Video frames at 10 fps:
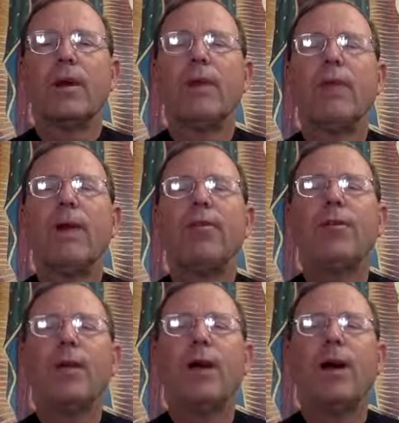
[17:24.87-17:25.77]
Invite
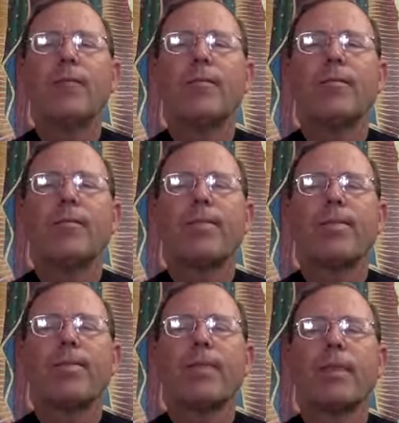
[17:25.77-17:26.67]
you to come
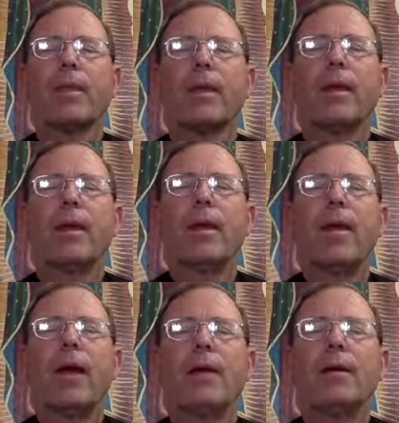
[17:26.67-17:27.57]

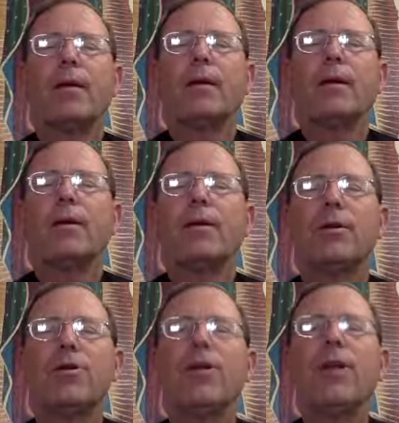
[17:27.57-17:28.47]
and
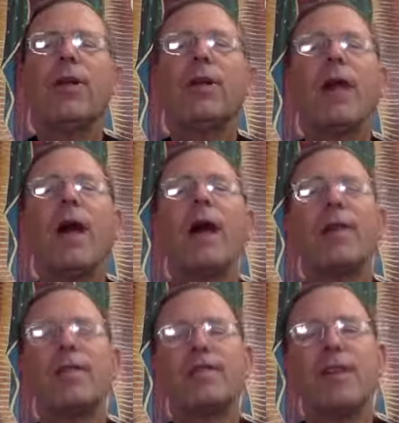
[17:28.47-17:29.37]
tune in
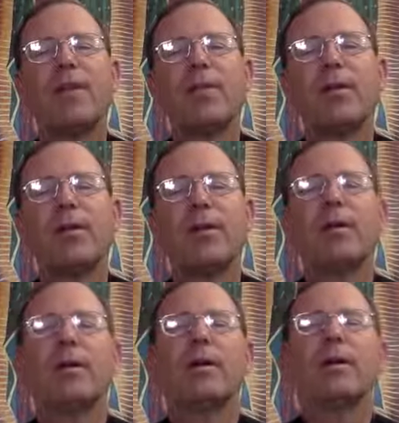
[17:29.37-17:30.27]
live at 7:30.